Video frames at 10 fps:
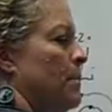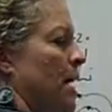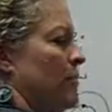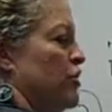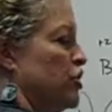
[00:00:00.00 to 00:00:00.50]

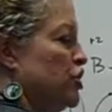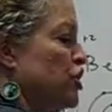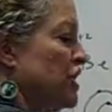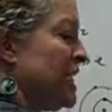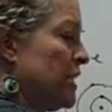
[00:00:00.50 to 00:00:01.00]
but the
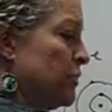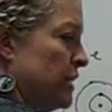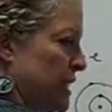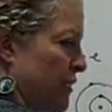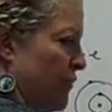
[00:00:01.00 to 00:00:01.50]

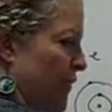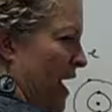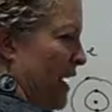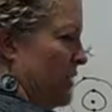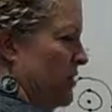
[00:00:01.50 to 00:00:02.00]
shielding
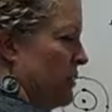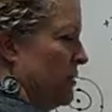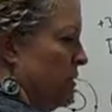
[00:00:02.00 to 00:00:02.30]
effect